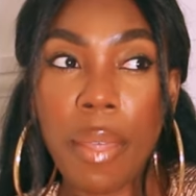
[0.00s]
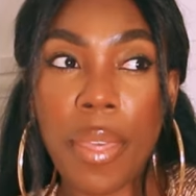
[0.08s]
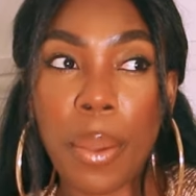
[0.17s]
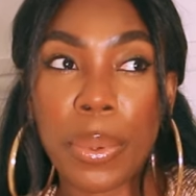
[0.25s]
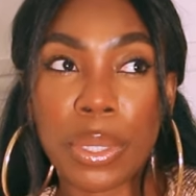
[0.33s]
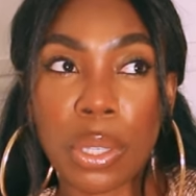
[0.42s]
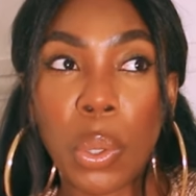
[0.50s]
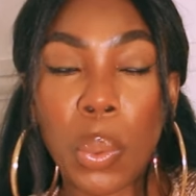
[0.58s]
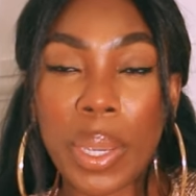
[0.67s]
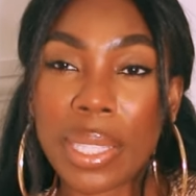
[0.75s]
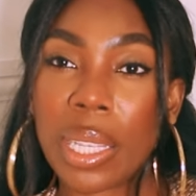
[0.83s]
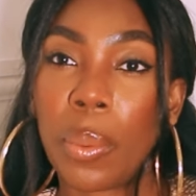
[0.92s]
There was
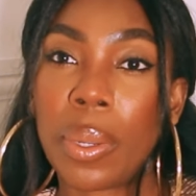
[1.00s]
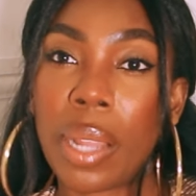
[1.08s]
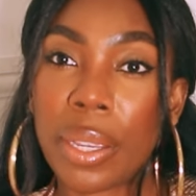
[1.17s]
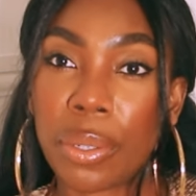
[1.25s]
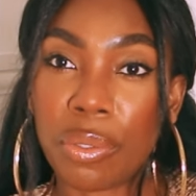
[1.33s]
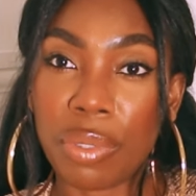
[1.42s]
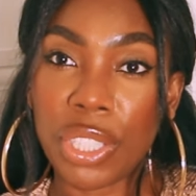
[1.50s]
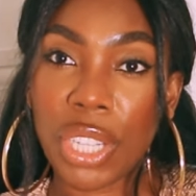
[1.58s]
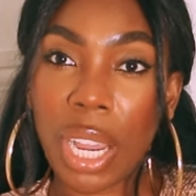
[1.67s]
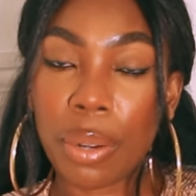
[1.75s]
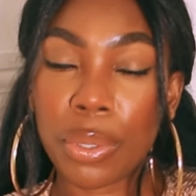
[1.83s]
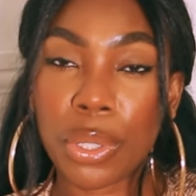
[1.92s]
always someone I could
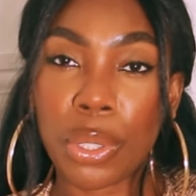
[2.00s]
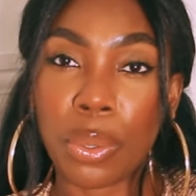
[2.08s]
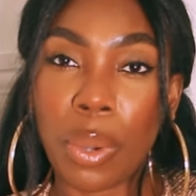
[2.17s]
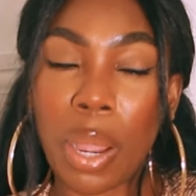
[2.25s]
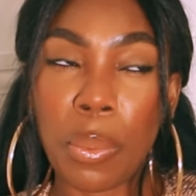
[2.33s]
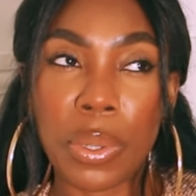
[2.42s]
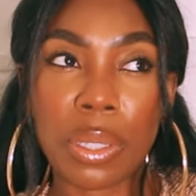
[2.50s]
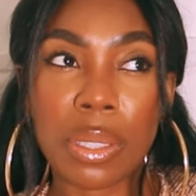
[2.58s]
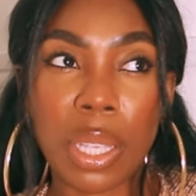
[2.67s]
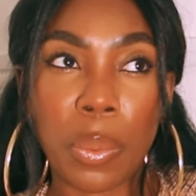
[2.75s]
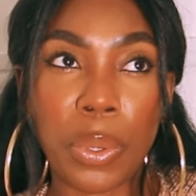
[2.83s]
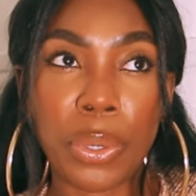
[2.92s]
reach out to. I wasn't
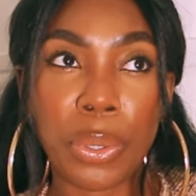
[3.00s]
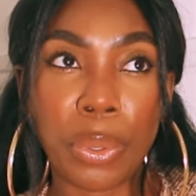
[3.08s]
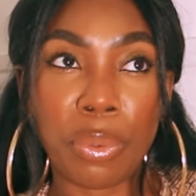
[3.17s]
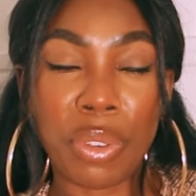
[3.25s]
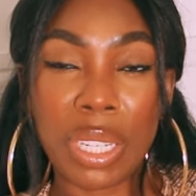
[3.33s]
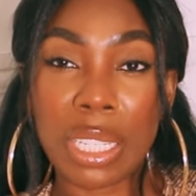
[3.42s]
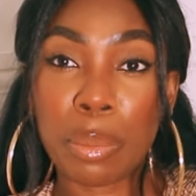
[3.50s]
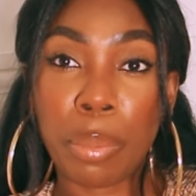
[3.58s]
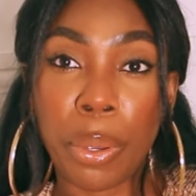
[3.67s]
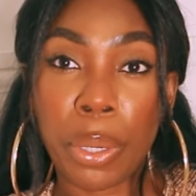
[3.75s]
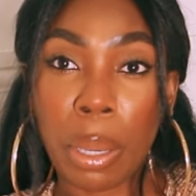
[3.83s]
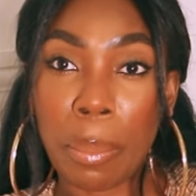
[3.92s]
someone who really
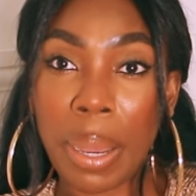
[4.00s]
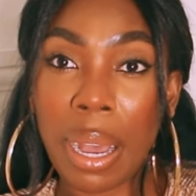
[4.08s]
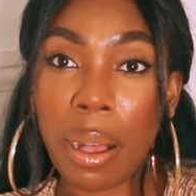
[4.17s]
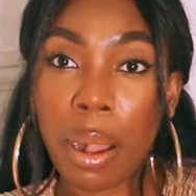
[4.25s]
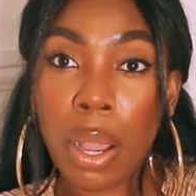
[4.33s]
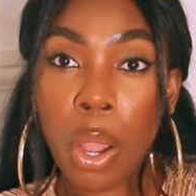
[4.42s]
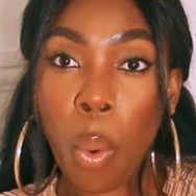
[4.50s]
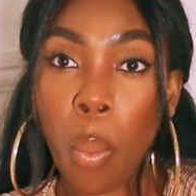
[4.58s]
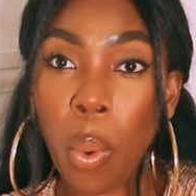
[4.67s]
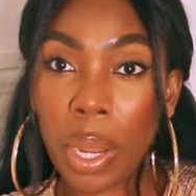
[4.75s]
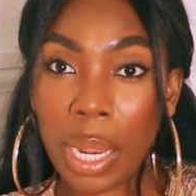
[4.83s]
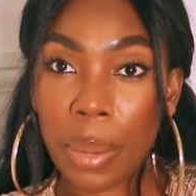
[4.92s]
spoke about
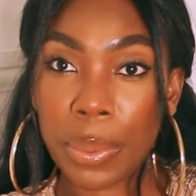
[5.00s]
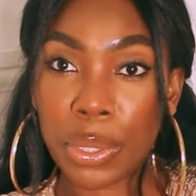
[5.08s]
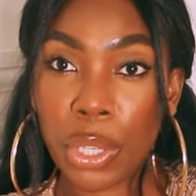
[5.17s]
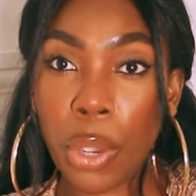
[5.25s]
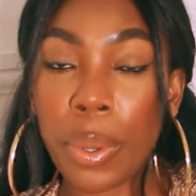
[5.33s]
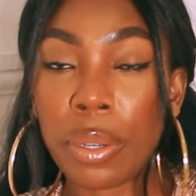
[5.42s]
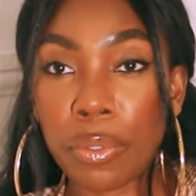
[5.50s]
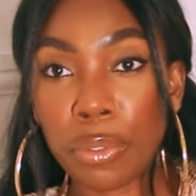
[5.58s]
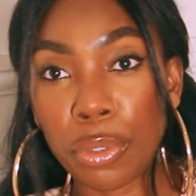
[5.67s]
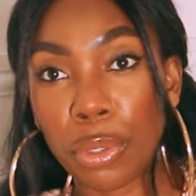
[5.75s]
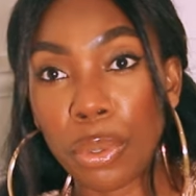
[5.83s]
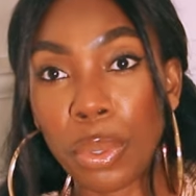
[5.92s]
what I was going
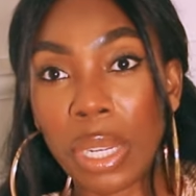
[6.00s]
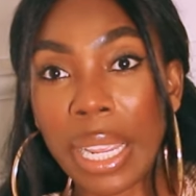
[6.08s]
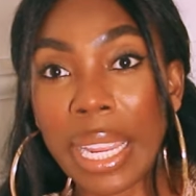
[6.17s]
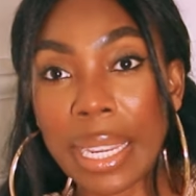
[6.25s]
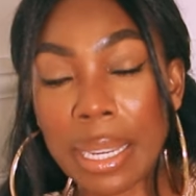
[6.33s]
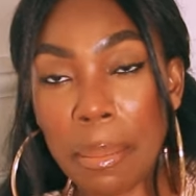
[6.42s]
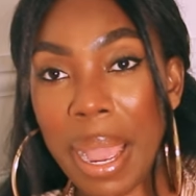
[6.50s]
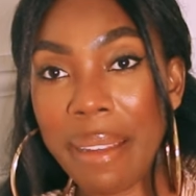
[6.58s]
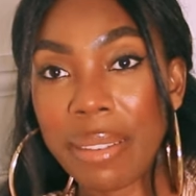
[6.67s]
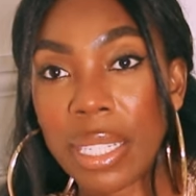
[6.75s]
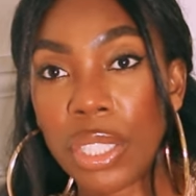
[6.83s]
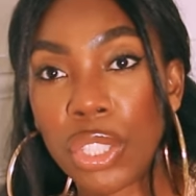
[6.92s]
through in the
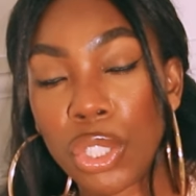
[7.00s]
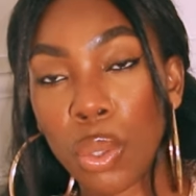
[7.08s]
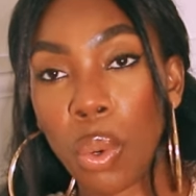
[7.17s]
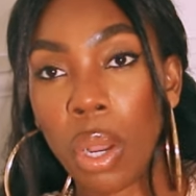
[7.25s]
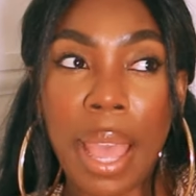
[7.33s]
marriage.